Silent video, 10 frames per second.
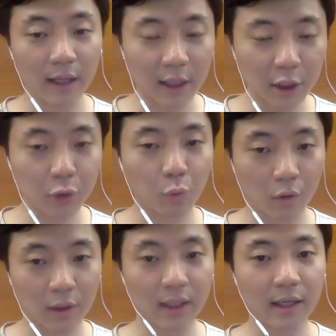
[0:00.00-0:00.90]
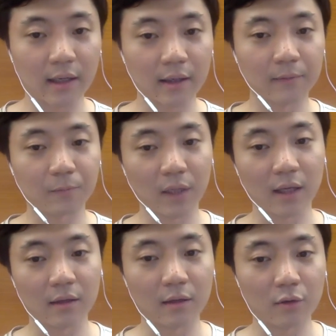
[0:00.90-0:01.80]
each word
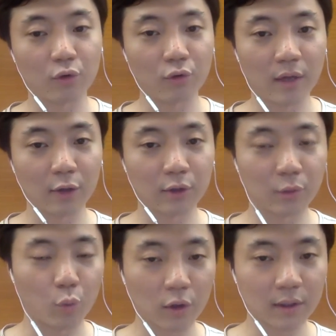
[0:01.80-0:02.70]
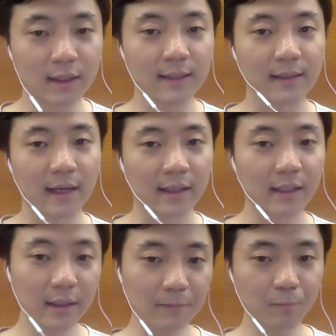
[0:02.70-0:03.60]
in the 2000 words
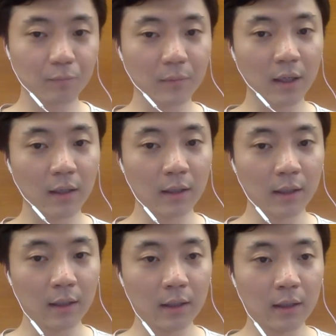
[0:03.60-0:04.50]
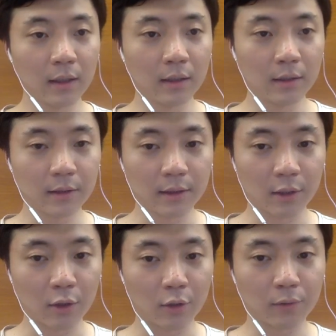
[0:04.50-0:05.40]
selected.
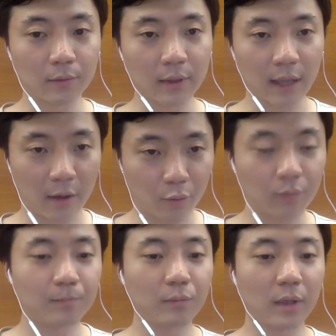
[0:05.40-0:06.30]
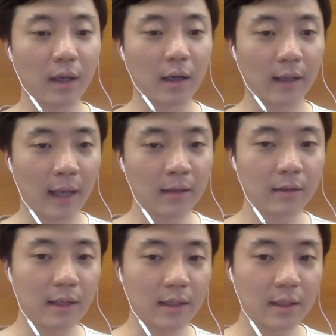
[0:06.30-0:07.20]
So yeah, again
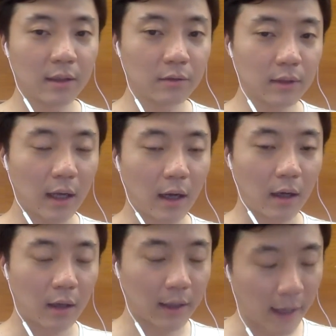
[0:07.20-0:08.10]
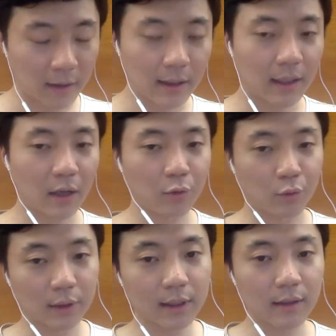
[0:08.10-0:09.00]
in details, in other
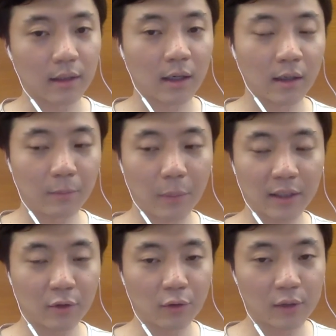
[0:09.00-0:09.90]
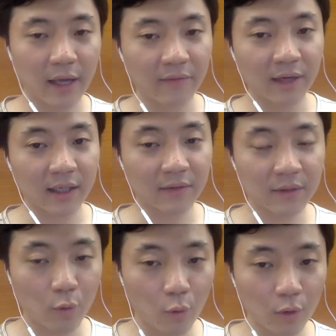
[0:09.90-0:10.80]
words, based on the TF-IDF
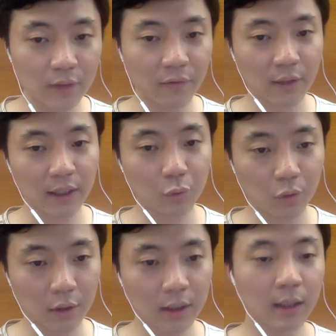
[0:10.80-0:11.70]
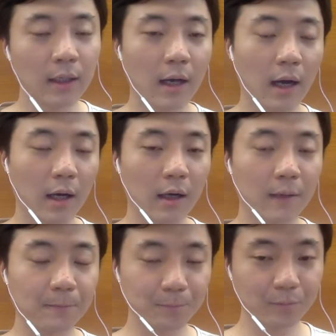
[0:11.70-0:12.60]
scores for each word,
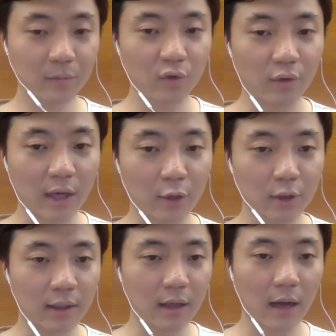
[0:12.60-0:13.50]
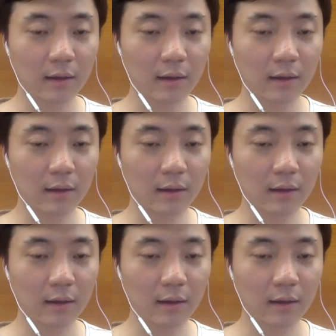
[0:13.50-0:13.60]
2000